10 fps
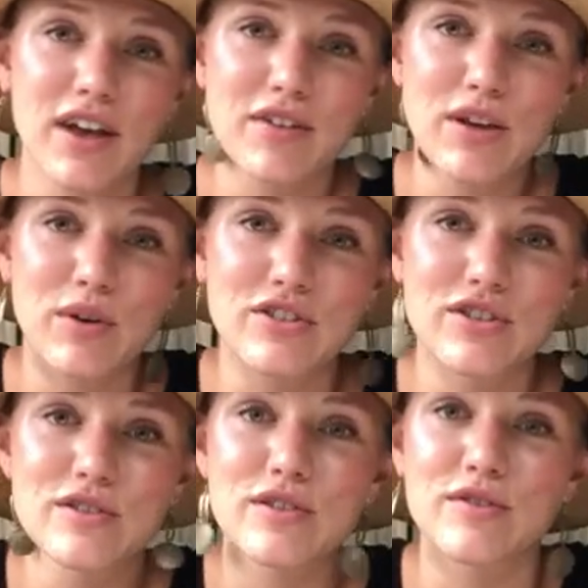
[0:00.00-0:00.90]
you have any
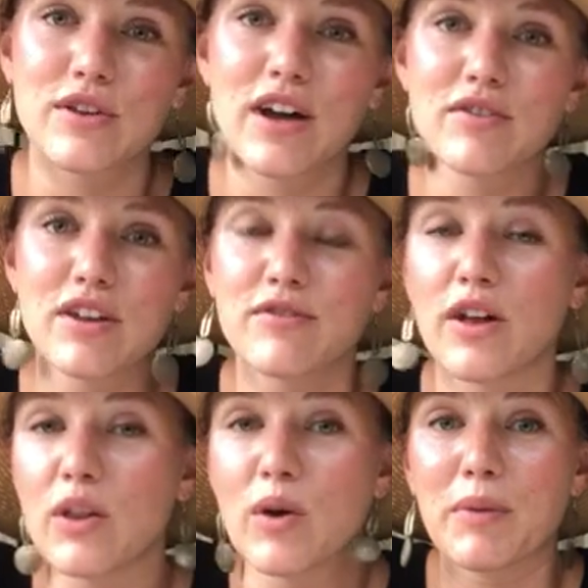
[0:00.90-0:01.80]
questions or if you have any
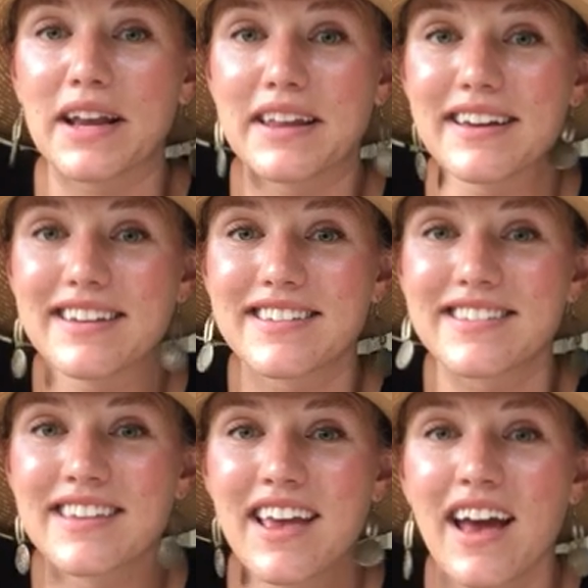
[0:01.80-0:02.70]
follow-up
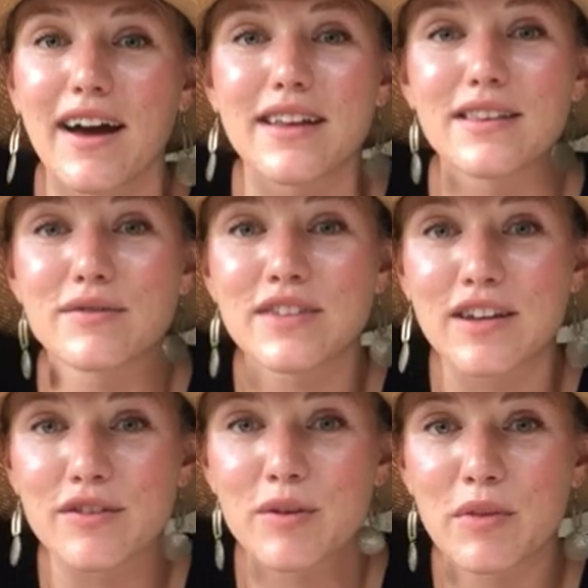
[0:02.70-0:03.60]
ideas. I'd love to
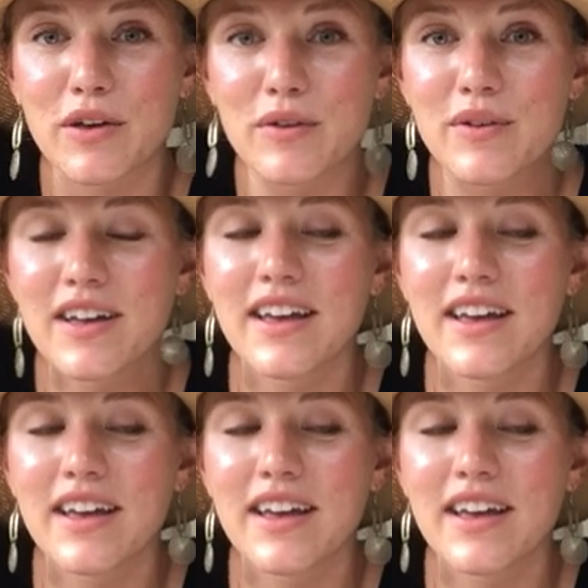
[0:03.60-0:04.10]
hear from you.